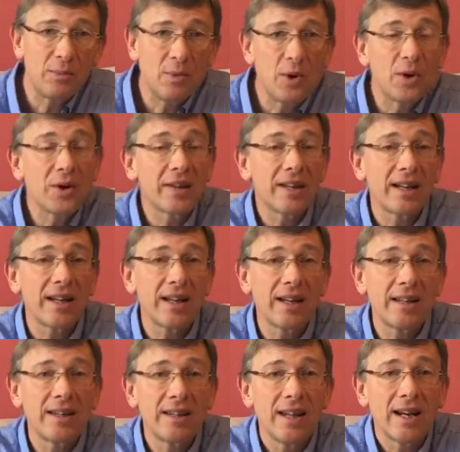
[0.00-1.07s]
more that I
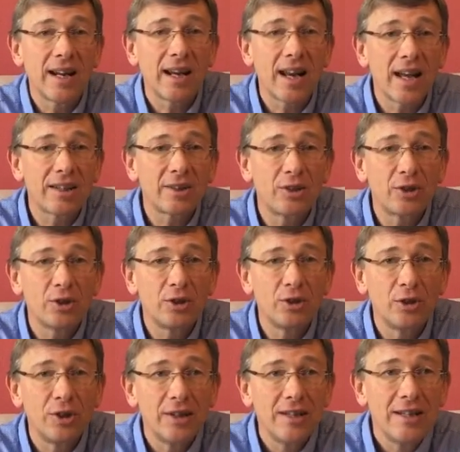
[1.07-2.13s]
that I'd like to
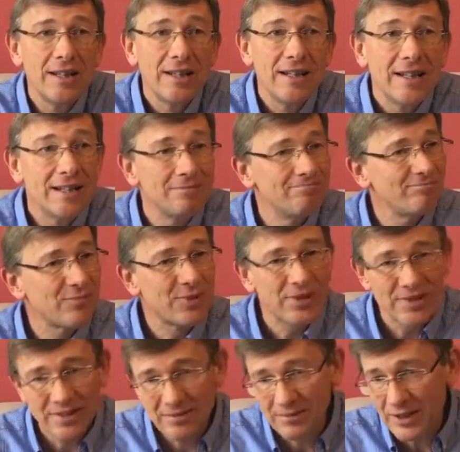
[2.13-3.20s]
do.
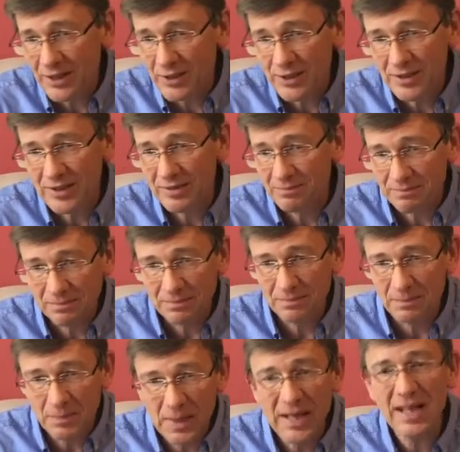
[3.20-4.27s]
There's
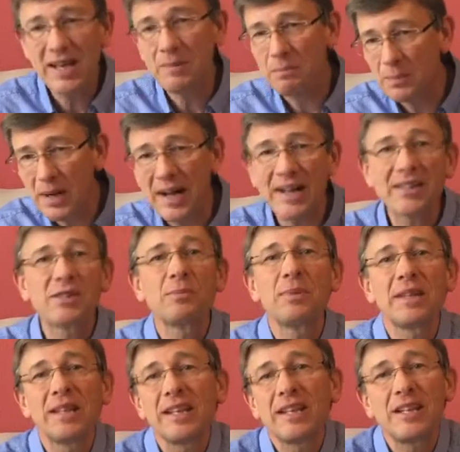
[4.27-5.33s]
many
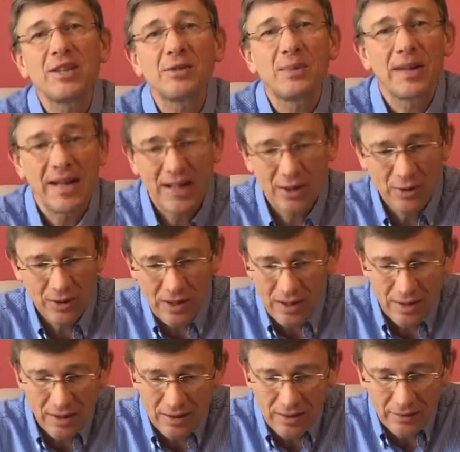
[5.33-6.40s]
possibilities, but I don't
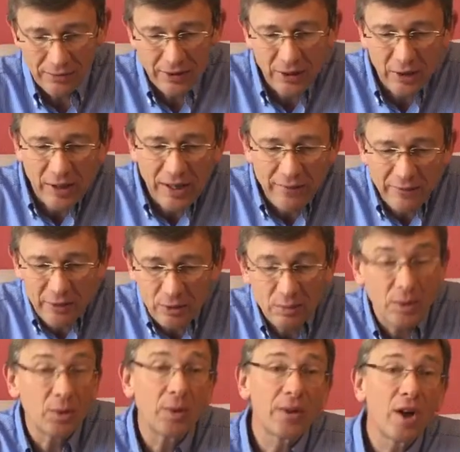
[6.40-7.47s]
uh, feel
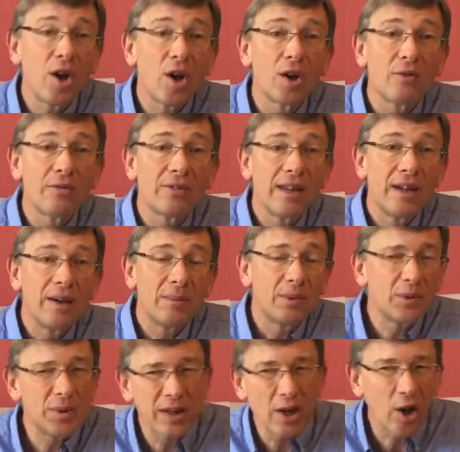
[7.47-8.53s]
comfortable with all of them,
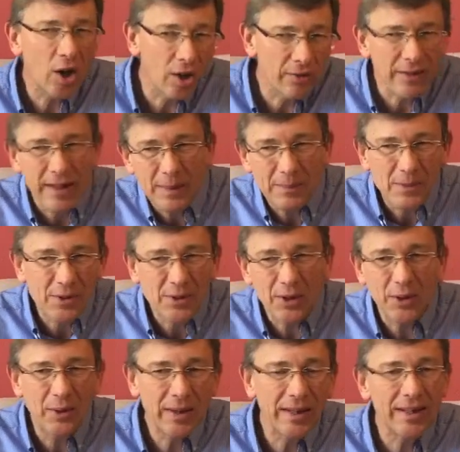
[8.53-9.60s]
doing all of them.
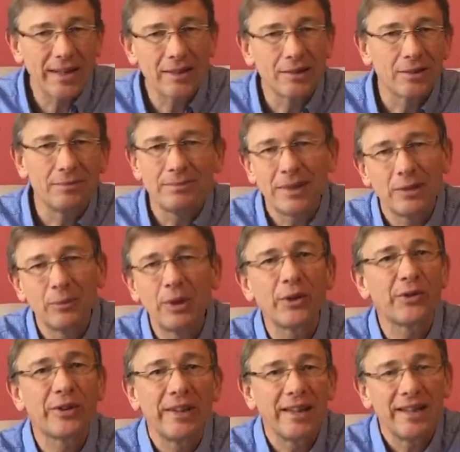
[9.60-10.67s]
So it'll we'll
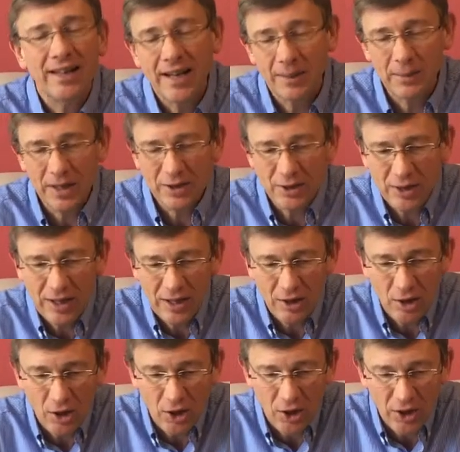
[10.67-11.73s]
see. I'm not sure how
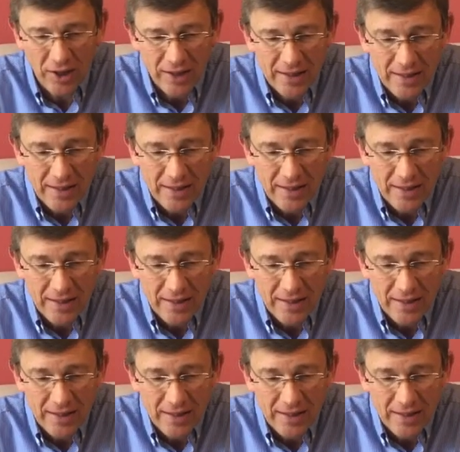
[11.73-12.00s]
long